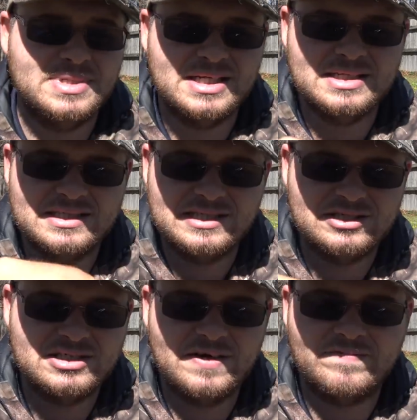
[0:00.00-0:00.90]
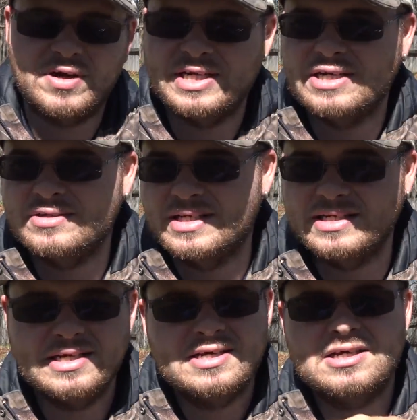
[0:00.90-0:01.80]
because there's stuff on here
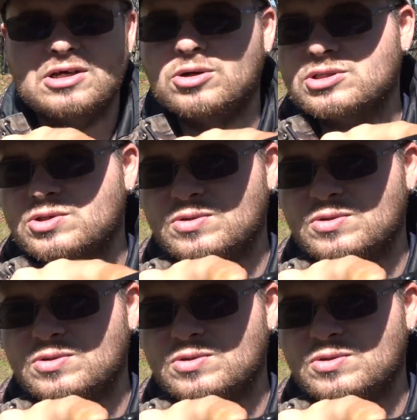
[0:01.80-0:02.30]
that goes